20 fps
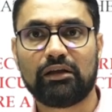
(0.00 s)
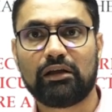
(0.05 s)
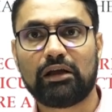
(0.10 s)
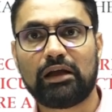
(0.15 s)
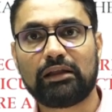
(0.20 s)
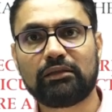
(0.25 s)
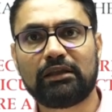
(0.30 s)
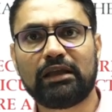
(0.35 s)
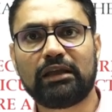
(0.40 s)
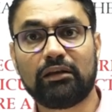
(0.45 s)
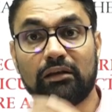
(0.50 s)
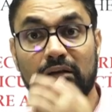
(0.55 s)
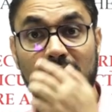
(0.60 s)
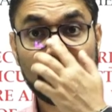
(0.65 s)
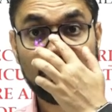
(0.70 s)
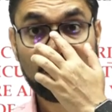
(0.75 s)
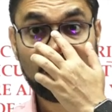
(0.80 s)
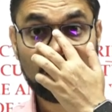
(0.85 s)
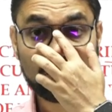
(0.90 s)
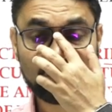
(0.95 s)
And then
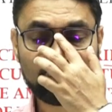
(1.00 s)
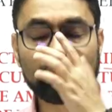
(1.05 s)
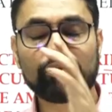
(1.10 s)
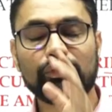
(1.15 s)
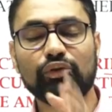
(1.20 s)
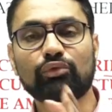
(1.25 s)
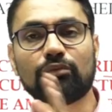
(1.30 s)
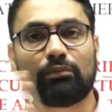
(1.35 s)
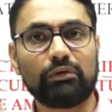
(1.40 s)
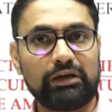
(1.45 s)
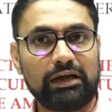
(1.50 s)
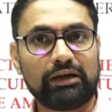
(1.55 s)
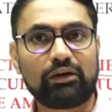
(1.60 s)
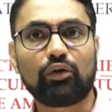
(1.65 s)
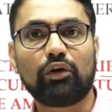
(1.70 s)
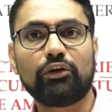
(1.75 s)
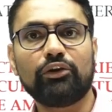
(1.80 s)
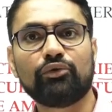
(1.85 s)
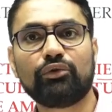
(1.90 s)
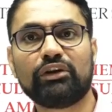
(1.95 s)
also you later
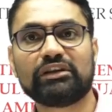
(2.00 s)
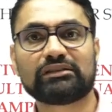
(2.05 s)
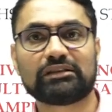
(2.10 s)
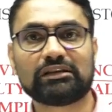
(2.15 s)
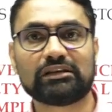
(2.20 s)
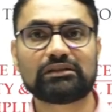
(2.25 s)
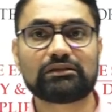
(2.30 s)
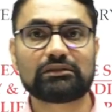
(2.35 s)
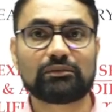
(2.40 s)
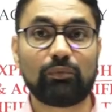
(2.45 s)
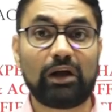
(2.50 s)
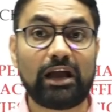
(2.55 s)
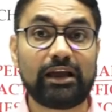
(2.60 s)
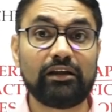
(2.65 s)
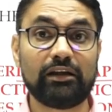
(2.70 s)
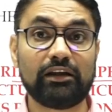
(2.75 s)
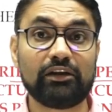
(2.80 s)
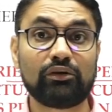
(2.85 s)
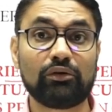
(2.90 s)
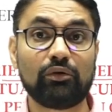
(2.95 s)
on you discuss why
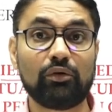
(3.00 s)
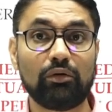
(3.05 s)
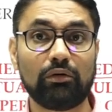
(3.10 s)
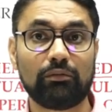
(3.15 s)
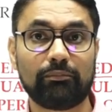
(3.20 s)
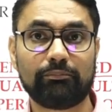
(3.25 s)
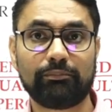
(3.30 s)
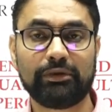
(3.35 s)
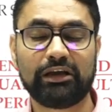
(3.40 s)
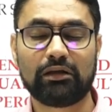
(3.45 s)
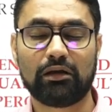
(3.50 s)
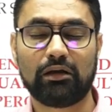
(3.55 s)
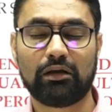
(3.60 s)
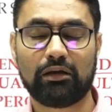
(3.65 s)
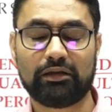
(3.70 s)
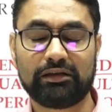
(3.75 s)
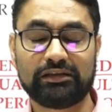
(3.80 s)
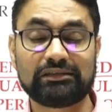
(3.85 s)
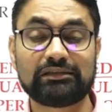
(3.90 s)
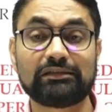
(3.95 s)
it
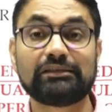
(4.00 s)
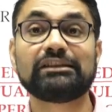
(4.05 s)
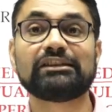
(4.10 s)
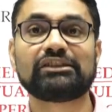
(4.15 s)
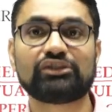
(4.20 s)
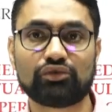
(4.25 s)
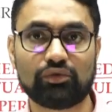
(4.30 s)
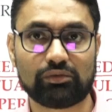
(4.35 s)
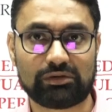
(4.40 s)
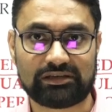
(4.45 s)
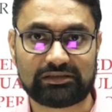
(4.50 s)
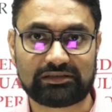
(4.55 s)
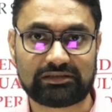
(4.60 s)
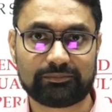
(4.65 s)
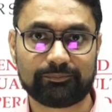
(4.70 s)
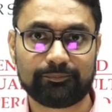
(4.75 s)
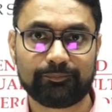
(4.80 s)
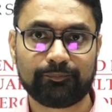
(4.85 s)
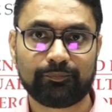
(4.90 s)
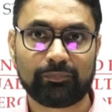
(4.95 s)
is least noticed.
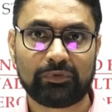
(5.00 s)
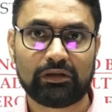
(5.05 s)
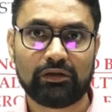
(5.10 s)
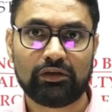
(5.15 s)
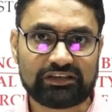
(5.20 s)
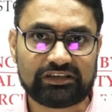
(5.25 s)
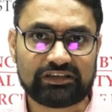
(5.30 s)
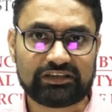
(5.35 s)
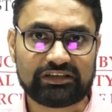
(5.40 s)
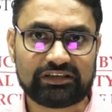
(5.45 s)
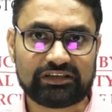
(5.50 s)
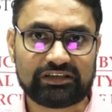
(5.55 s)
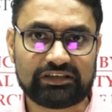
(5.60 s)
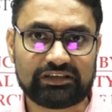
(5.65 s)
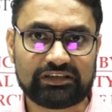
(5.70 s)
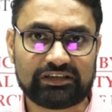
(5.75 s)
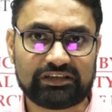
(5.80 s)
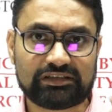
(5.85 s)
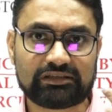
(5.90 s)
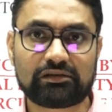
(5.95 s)
So
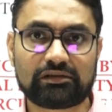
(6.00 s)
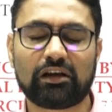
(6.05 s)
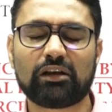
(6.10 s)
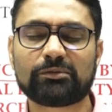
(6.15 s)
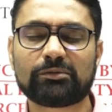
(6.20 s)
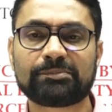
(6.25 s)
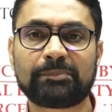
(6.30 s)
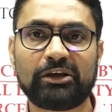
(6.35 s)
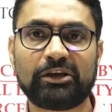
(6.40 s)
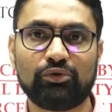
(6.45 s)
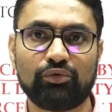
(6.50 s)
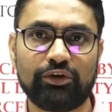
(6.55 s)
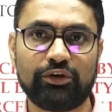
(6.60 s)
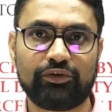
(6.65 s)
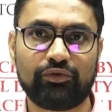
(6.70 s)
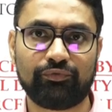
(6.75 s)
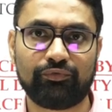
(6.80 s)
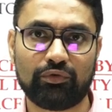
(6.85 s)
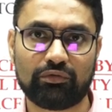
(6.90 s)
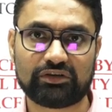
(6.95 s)
this terms pe you need
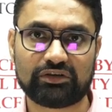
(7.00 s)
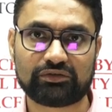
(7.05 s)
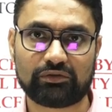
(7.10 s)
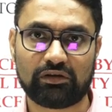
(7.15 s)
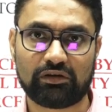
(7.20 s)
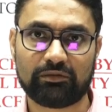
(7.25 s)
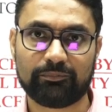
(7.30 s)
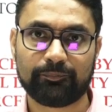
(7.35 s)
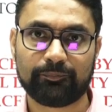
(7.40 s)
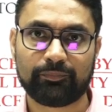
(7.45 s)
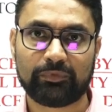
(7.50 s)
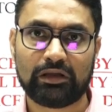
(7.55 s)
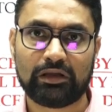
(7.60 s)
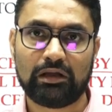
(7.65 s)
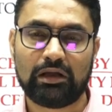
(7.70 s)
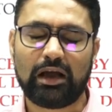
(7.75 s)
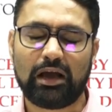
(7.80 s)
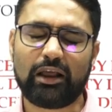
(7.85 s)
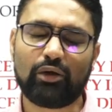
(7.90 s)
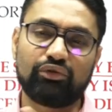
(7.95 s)
to focus on.
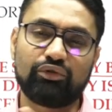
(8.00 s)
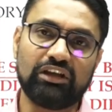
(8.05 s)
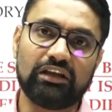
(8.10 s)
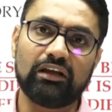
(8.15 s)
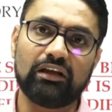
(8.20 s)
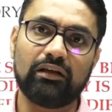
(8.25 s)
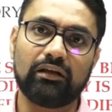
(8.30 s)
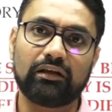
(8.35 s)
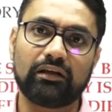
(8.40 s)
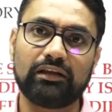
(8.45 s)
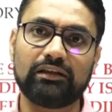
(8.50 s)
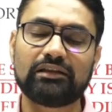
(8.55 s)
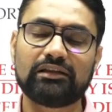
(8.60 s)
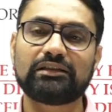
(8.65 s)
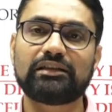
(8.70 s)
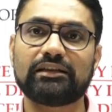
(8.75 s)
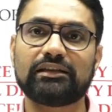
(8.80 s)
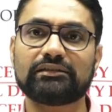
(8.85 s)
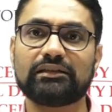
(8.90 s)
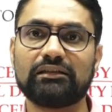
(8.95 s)
Now here in this
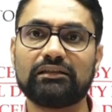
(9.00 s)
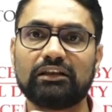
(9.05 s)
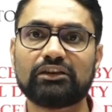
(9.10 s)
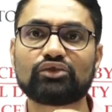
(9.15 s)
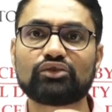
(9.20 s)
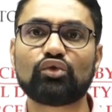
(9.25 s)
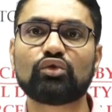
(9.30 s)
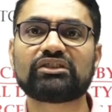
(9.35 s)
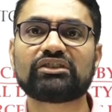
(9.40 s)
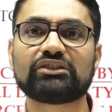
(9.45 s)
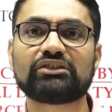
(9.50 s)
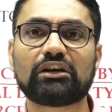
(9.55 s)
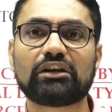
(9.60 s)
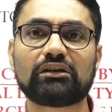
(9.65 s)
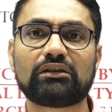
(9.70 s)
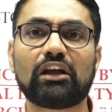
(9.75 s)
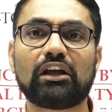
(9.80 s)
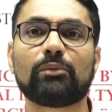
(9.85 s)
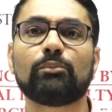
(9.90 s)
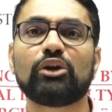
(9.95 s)
essay there is no such a
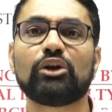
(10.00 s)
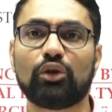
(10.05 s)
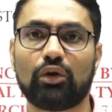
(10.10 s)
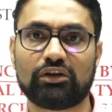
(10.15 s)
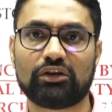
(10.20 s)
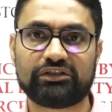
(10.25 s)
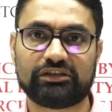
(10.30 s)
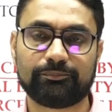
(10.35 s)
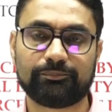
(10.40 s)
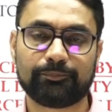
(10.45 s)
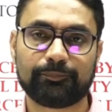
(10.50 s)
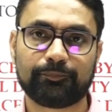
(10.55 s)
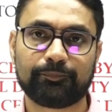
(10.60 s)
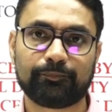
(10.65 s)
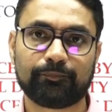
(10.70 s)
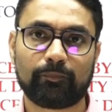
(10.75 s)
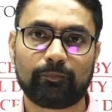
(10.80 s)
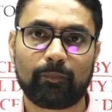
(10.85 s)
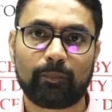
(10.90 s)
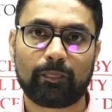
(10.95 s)
terminology
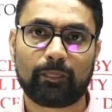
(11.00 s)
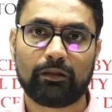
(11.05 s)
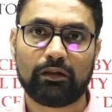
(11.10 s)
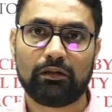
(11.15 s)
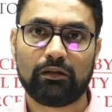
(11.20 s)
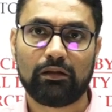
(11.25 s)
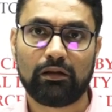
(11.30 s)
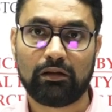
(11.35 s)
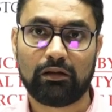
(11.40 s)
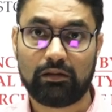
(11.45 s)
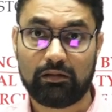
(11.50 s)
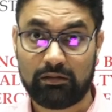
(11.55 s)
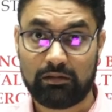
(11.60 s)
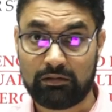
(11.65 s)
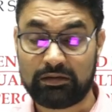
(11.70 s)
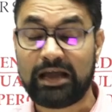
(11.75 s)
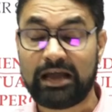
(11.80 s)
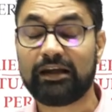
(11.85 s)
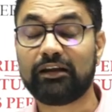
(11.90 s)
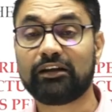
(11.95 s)

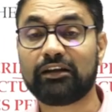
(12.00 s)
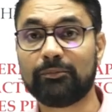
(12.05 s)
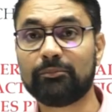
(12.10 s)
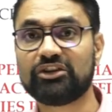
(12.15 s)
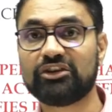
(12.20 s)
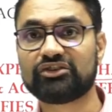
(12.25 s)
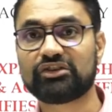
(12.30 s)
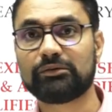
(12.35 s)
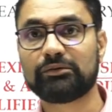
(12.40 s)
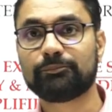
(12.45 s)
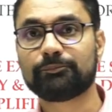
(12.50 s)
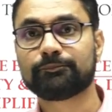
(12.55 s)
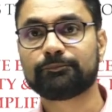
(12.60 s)
directly mentioned.